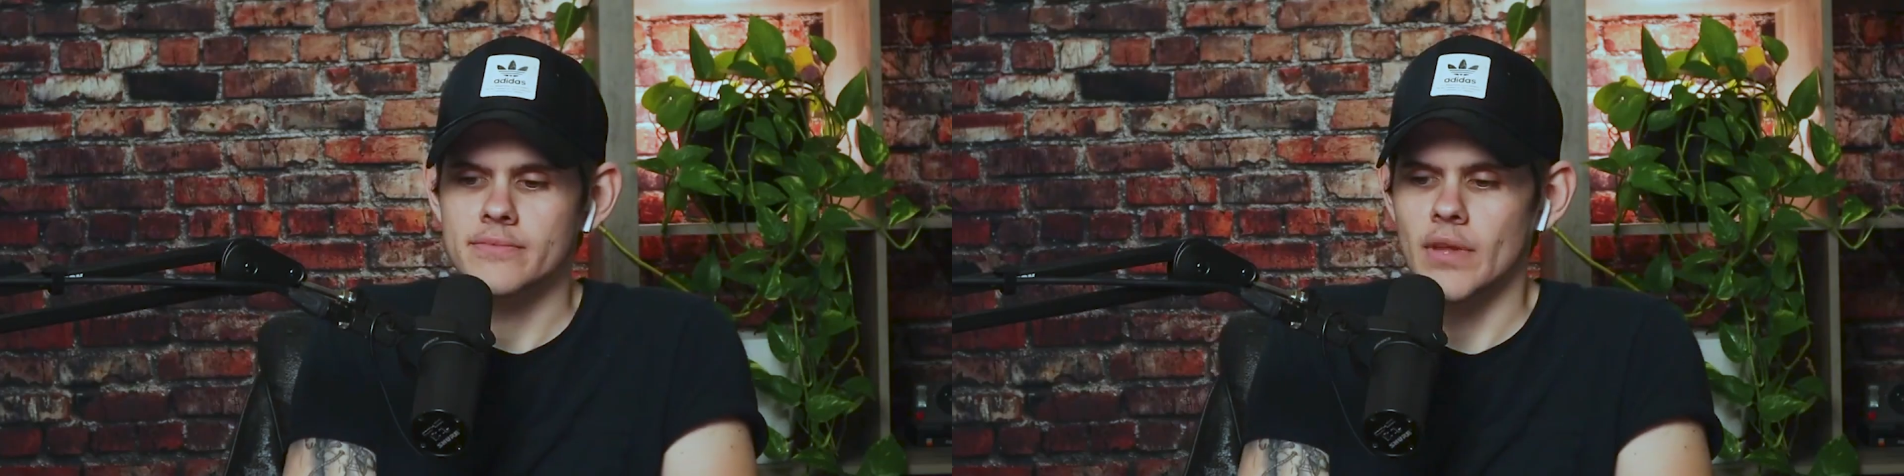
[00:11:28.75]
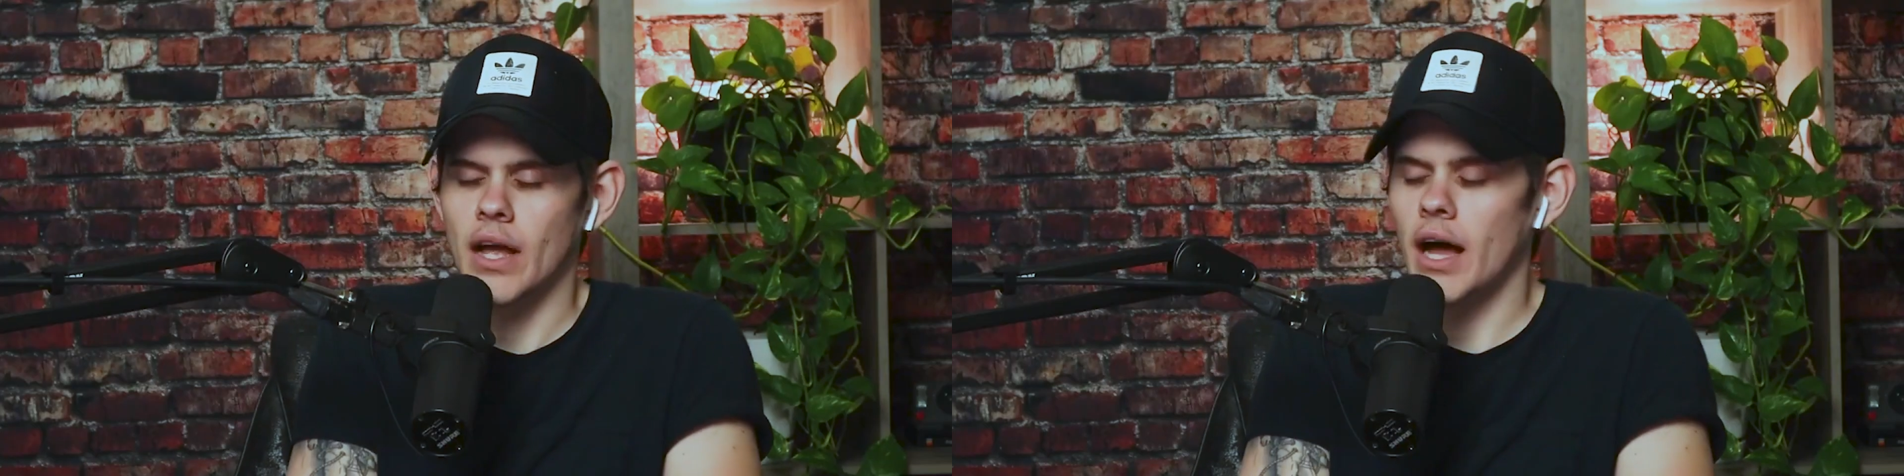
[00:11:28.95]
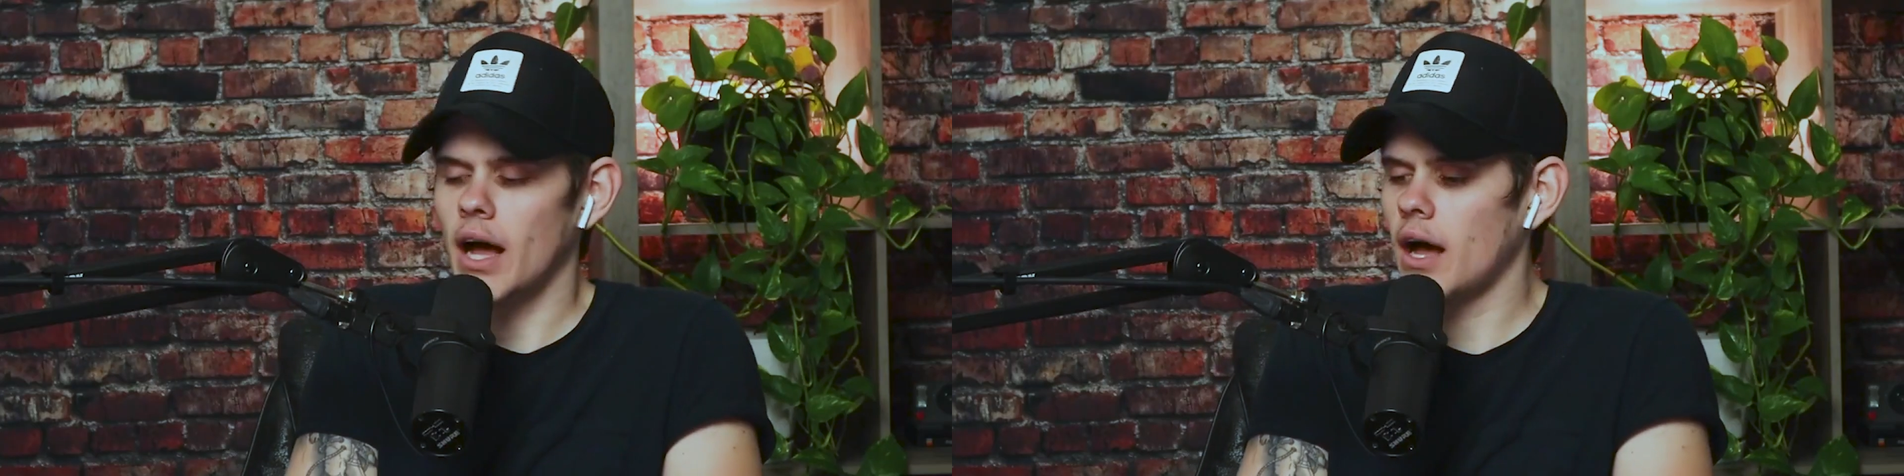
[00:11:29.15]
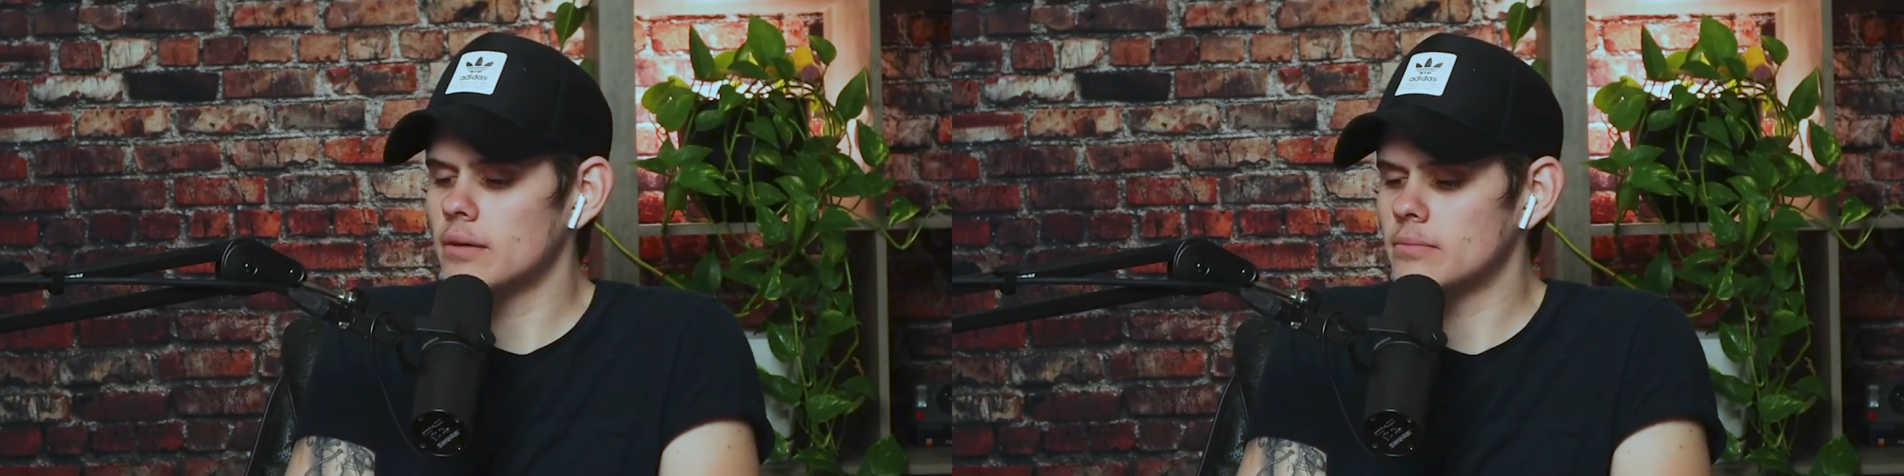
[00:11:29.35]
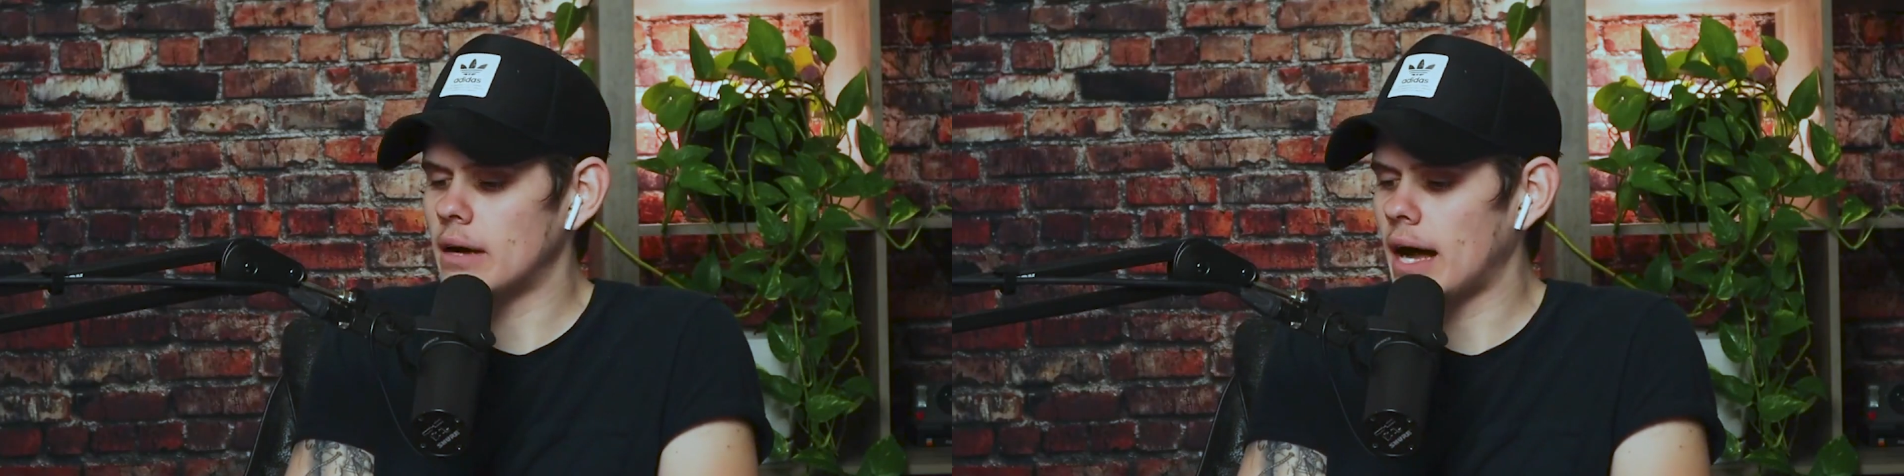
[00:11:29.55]

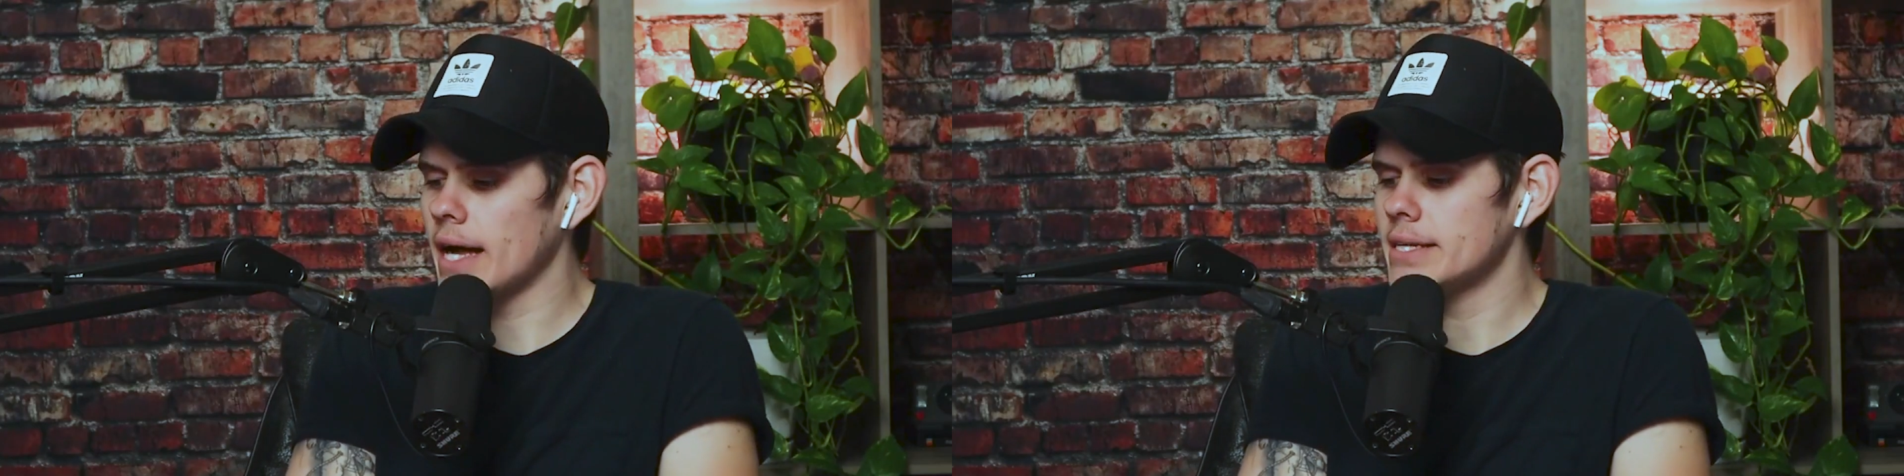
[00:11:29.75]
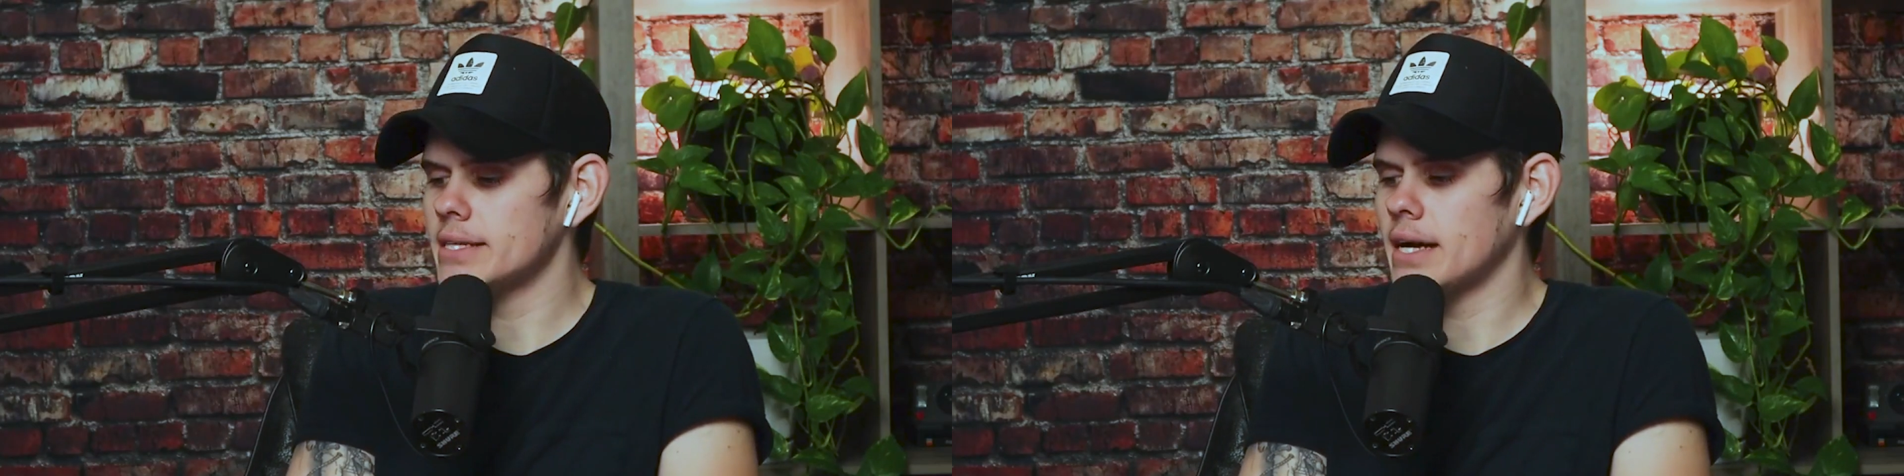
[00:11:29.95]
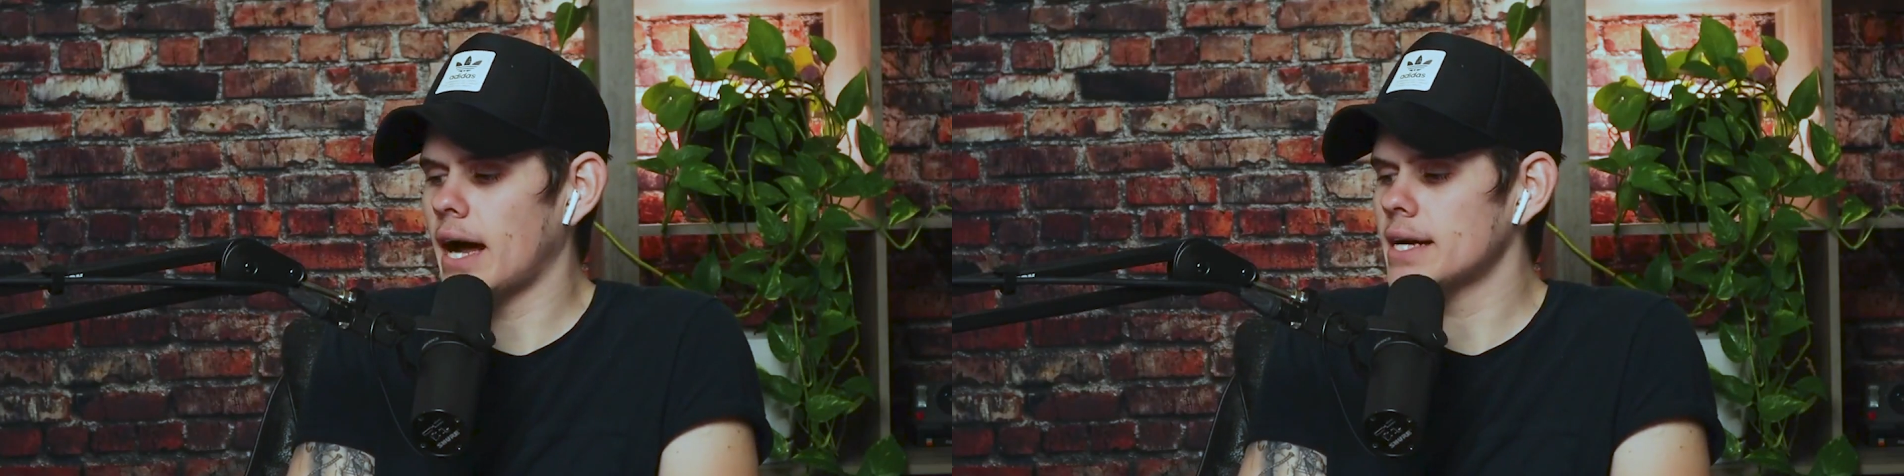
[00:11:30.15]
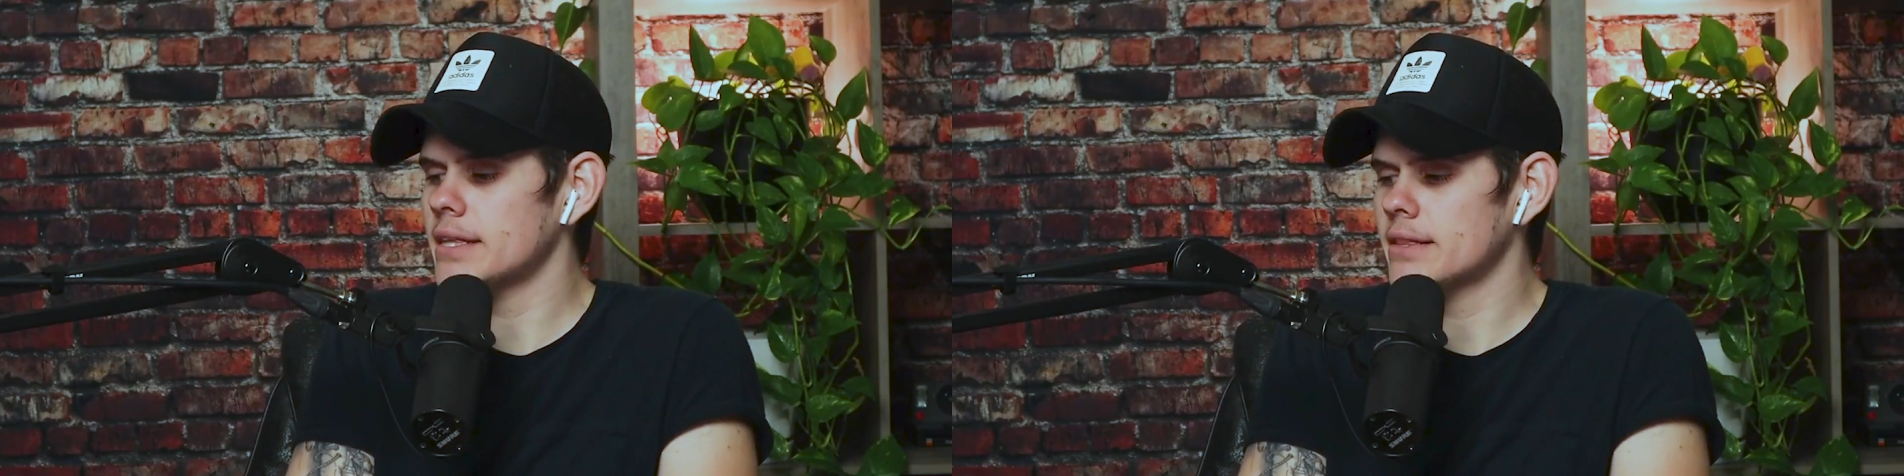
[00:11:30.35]
I